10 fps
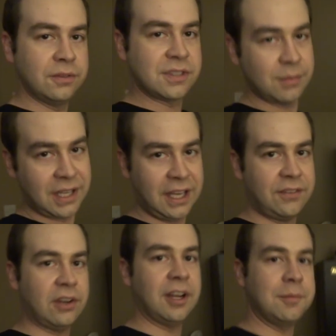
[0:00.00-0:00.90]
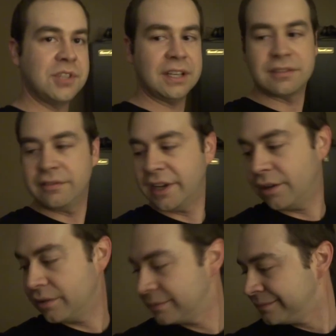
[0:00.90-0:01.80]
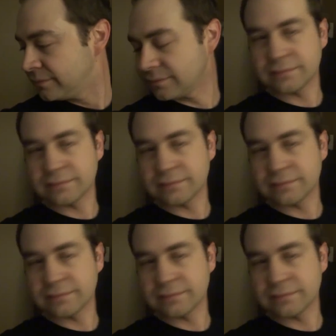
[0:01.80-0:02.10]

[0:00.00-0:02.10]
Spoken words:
move some of the heavier objects around.